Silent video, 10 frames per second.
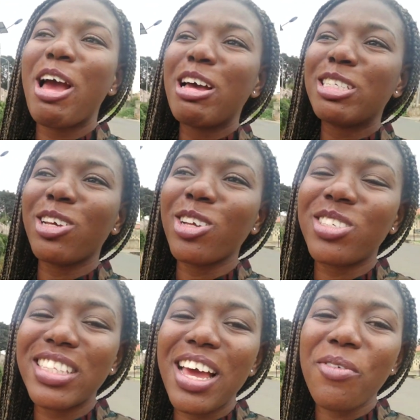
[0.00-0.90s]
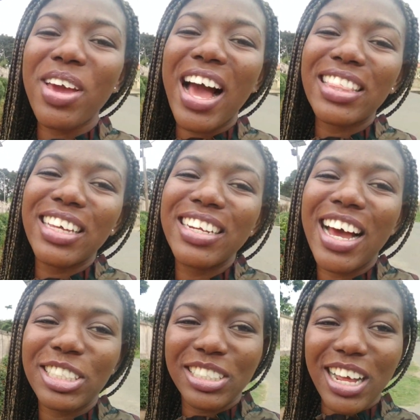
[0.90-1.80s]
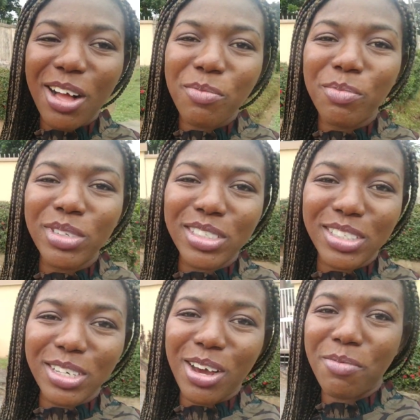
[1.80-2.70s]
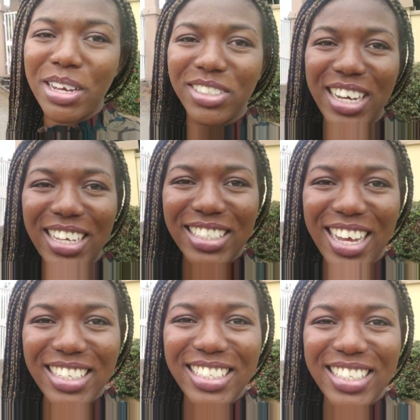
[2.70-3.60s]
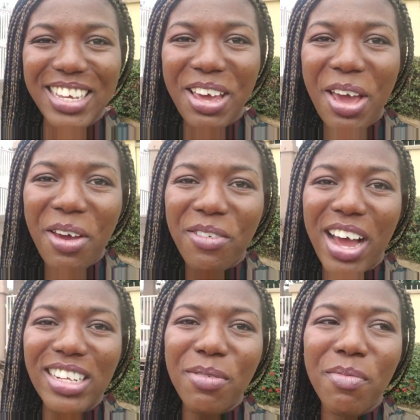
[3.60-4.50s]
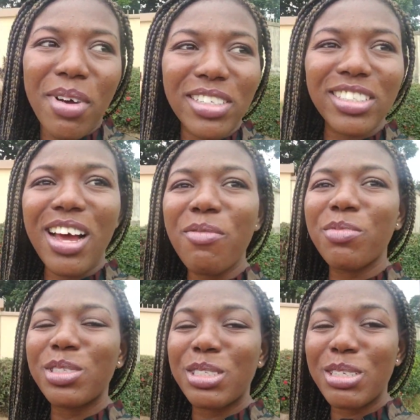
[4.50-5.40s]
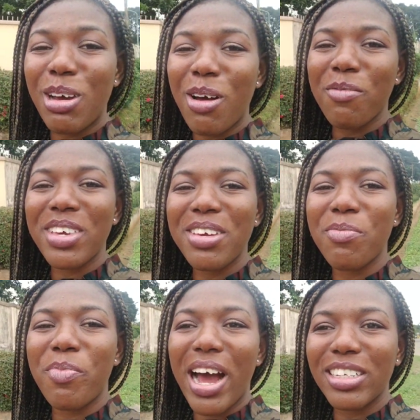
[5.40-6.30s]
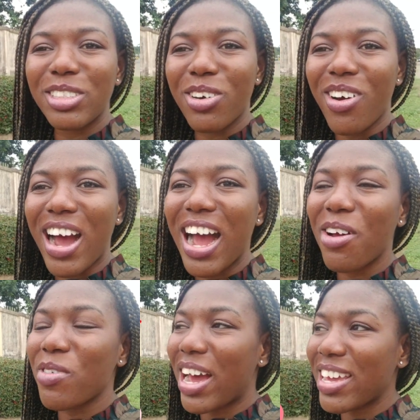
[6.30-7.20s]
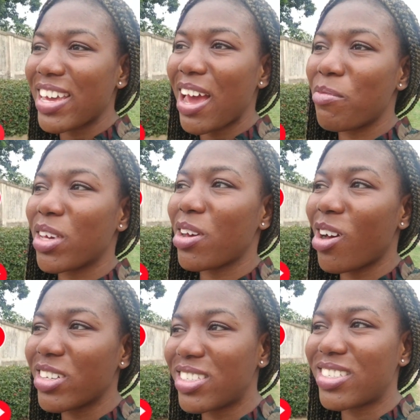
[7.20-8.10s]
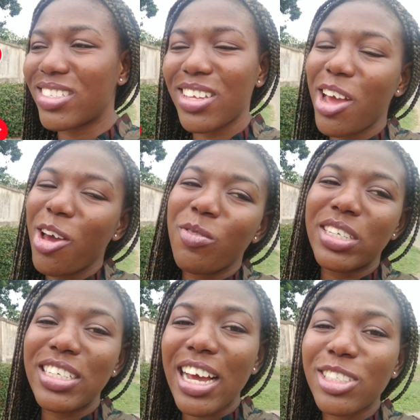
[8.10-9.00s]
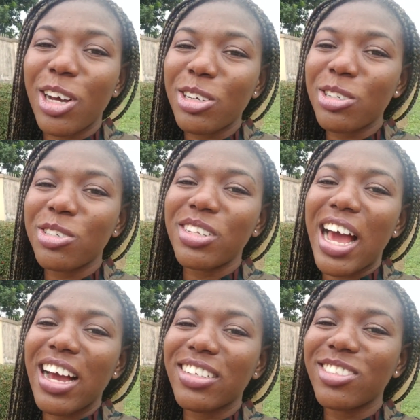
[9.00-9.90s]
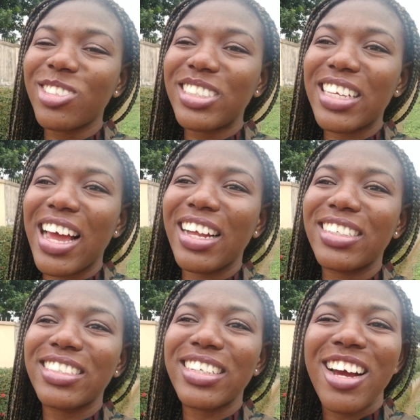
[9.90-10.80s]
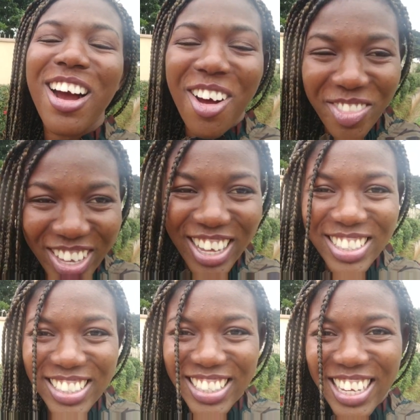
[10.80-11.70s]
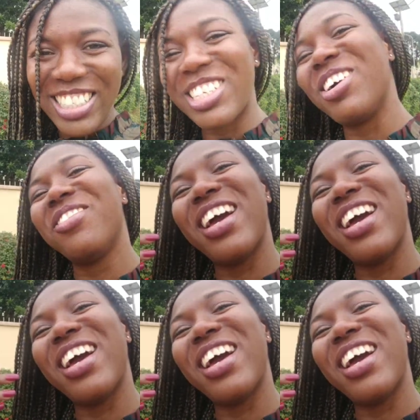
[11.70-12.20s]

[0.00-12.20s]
So today we are at the National Museum, as you guys can see. We are at the National Museum Ibadan and we are here because we checked on Google and Google said come here today. So we are